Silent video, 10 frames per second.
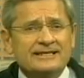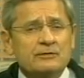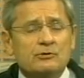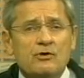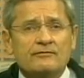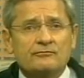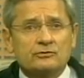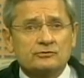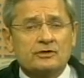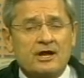that they will
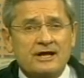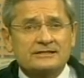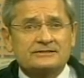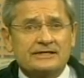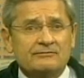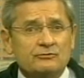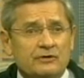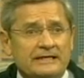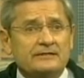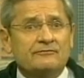overrule God's given
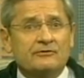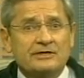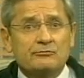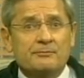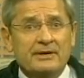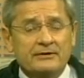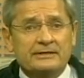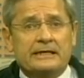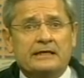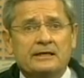right for equal
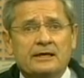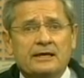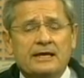parenting.